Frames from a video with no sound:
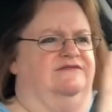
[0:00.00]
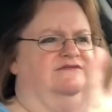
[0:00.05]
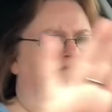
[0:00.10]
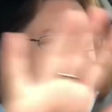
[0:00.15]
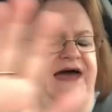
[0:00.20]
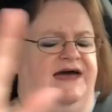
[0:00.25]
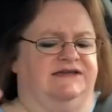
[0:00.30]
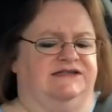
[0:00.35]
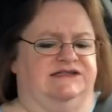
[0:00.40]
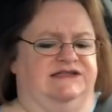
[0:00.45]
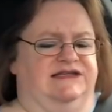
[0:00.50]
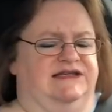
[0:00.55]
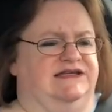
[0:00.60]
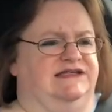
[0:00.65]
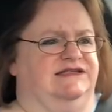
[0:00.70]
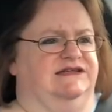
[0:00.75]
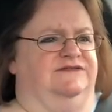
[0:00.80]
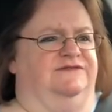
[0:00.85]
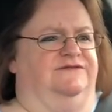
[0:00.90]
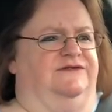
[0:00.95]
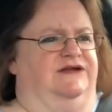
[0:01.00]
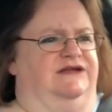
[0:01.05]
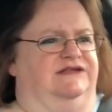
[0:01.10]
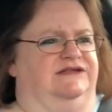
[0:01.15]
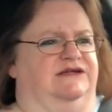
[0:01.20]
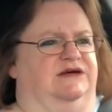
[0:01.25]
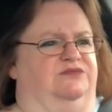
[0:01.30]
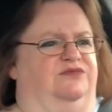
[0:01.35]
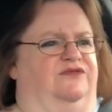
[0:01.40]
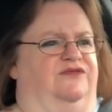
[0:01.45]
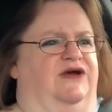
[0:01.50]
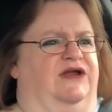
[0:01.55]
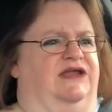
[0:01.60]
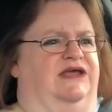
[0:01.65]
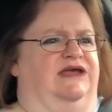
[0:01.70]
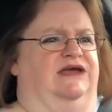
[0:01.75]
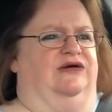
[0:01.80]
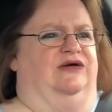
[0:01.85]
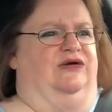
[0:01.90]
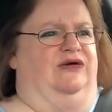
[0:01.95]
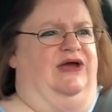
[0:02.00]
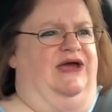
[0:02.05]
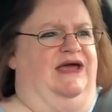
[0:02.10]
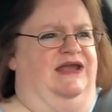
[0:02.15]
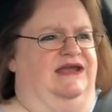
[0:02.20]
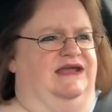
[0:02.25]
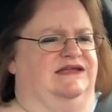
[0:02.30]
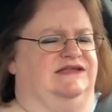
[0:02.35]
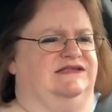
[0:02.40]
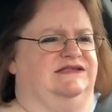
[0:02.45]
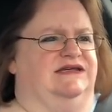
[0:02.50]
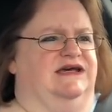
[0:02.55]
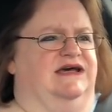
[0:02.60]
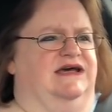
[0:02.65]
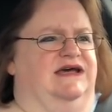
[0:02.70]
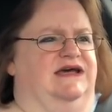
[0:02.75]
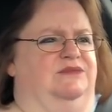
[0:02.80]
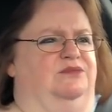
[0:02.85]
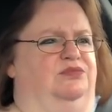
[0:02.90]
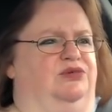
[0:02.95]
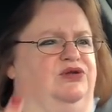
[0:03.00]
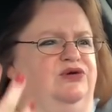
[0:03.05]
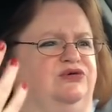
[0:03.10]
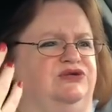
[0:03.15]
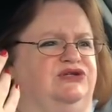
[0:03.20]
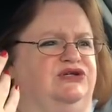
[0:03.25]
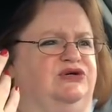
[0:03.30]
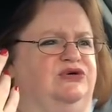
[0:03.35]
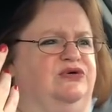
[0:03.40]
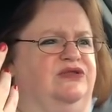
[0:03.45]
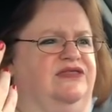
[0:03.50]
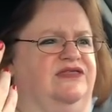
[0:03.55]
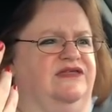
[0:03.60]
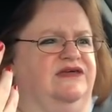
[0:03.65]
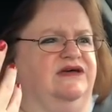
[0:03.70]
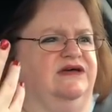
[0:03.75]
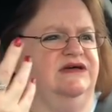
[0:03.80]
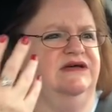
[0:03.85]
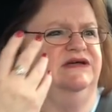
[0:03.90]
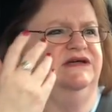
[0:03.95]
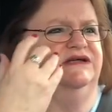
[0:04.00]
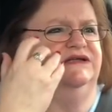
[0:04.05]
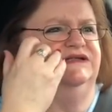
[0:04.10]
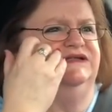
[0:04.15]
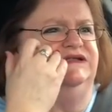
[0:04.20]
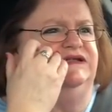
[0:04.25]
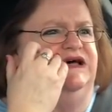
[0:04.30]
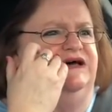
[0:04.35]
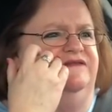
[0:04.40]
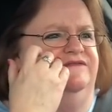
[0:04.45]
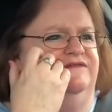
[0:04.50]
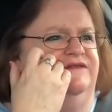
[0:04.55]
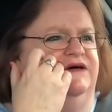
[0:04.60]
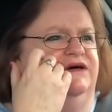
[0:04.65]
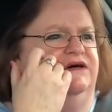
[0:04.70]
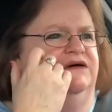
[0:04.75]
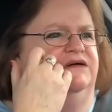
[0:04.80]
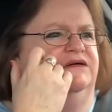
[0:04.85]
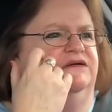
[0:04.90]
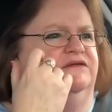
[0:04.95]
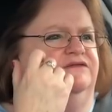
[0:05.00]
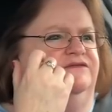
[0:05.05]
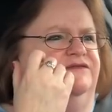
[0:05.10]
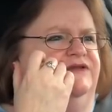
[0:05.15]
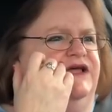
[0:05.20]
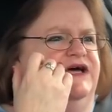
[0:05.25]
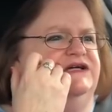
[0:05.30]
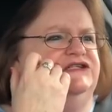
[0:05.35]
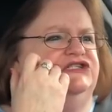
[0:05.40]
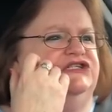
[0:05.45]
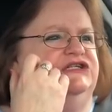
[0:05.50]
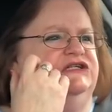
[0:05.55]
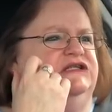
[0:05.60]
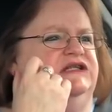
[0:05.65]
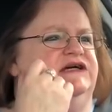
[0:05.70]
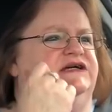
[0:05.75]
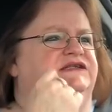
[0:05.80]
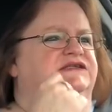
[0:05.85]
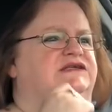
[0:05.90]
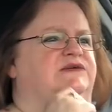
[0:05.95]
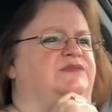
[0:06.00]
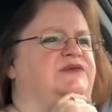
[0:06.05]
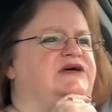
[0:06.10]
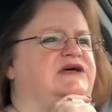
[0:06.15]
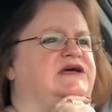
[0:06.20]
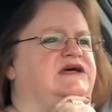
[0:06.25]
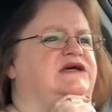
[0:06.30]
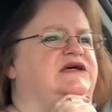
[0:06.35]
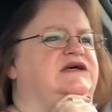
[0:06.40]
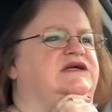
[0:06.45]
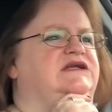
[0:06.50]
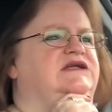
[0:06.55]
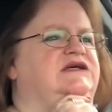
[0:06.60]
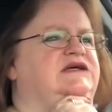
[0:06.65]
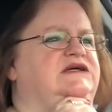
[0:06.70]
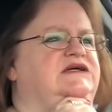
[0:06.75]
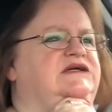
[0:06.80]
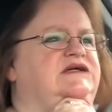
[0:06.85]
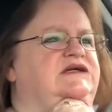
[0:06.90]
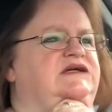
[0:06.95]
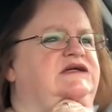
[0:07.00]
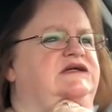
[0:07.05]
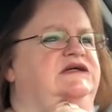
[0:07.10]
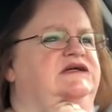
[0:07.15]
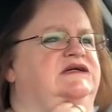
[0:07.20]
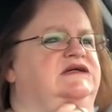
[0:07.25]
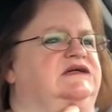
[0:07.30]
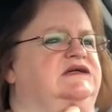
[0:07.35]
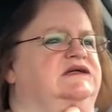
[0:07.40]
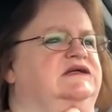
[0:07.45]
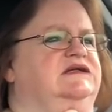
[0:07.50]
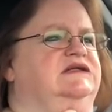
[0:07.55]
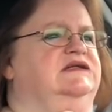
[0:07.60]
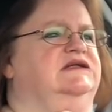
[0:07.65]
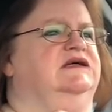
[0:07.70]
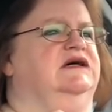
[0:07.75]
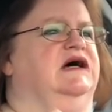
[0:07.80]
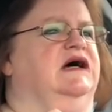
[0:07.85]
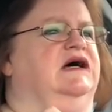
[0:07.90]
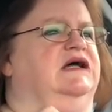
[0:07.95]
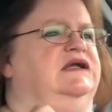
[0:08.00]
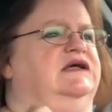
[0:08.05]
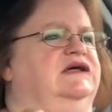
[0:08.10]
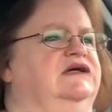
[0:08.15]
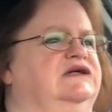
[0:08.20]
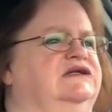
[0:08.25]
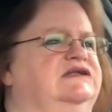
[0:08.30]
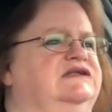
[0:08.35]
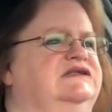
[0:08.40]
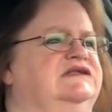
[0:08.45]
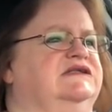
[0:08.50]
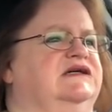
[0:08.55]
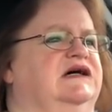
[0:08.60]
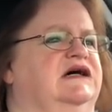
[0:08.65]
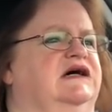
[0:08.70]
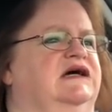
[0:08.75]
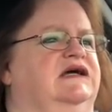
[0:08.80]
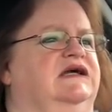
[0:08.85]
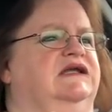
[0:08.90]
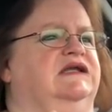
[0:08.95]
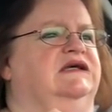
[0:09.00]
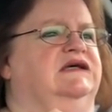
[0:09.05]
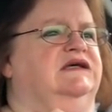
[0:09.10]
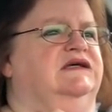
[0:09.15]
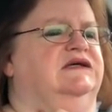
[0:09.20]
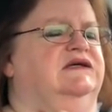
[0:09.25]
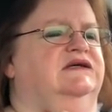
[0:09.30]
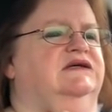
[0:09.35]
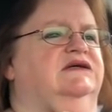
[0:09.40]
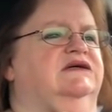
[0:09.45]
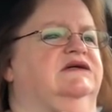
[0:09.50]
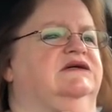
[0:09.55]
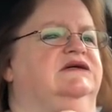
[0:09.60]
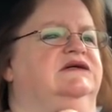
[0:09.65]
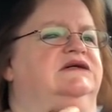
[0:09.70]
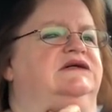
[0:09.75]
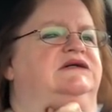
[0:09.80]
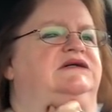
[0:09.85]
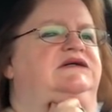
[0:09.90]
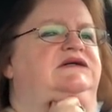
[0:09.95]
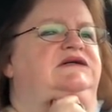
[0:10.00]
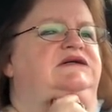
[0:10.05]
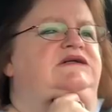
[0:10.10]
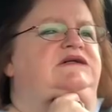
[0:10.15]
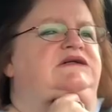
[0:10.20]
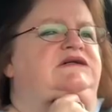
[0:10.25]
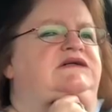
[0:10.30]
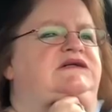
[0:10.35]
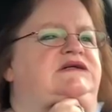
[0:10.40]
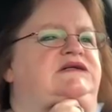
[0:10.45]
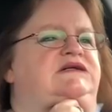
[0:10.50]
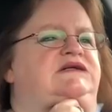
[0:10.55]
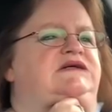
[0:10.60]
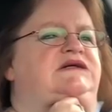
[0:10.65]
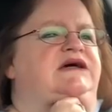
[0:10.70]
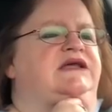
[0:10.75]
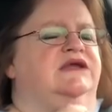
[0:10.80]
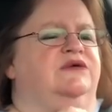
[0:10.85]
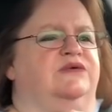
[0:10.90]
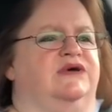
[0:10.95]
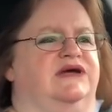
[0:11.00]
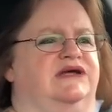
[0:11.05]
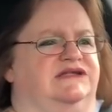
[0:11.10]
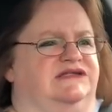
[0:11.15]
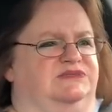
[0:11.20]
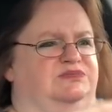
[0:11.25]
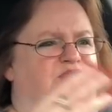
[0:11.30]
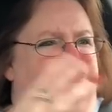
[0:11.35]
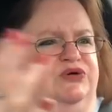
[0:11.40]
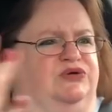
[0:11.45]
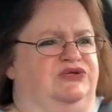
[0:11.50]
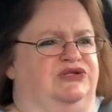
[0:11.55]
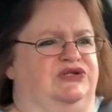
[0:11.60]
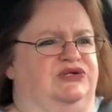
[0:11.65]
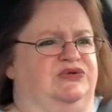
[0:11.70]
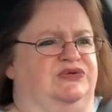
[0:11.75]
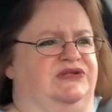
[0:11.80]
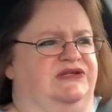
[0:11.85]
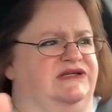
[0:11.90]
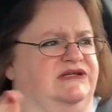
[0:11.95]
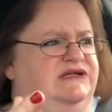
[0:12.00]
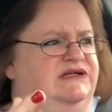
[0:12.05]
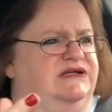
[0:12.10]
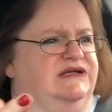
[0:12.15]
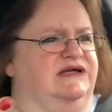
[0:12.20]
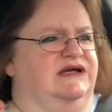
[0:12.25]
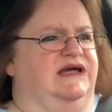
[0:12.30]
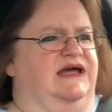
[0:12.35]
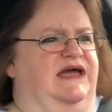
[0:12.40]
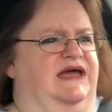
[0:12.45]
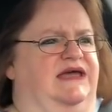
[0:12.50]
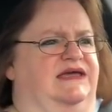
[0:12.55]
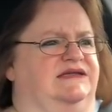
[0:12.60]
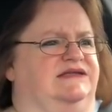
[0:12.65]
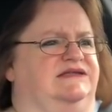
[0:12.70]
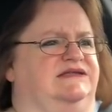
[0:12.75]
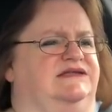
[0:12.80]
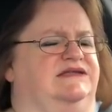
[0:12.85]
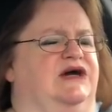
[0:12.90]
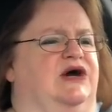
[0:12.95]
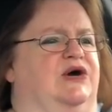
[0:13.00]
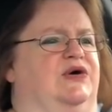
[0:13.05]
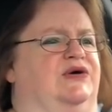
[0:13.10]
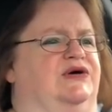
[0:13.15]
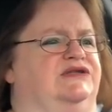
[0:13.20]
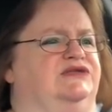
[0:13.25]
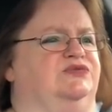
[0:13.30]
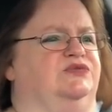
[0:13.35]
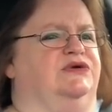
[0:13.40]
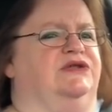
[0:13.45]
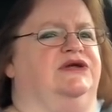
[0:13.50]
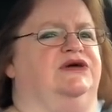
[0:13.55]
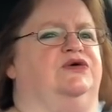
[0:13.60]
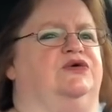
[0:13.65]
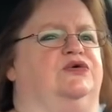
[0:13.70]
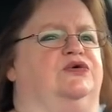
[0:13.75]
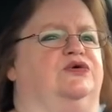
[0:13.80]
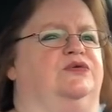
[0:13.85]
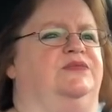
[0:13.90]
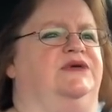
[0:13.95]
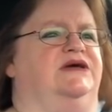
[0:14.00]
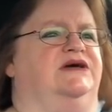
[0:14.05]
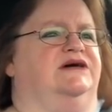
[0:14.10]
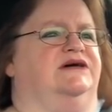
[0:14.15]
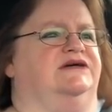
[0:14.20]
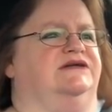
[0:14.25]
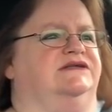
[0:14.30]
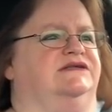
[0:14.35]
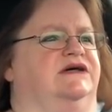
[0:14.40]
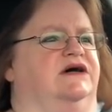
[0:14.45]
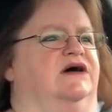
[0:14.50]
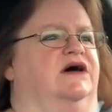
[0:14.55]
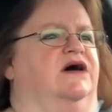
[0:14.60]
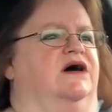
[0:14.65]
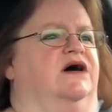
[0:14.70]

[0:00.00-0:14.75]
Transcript: vastly different up front here, and it's Bluetooth stuff. Uh-oh, flashing lights up ahead. Not a good sign. Anyway, it's Bluetooth, so it's really cool because